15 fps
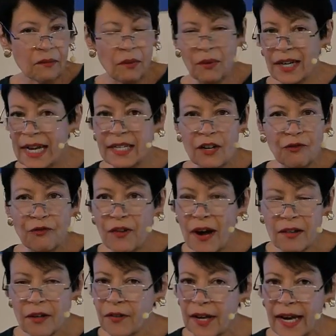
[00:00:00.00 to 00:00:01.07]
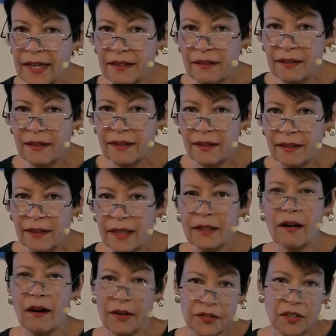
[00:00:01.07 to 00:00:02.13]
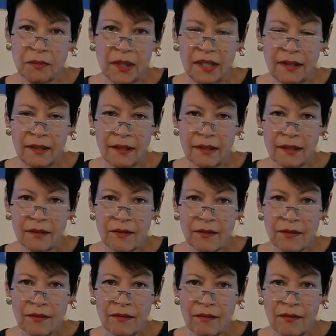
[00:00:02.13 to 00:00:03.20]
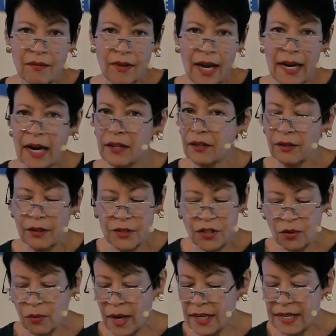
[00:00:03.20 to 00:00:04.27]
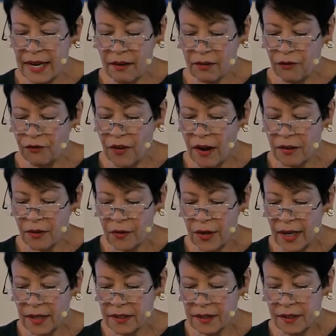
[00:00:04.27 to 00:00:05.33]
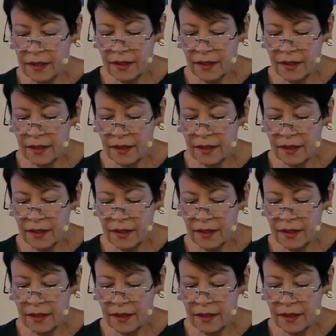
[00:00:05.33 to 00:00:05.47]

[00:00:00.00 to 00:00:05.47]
when I didn't follow that, it cost me. And I encourage you right now to follow that.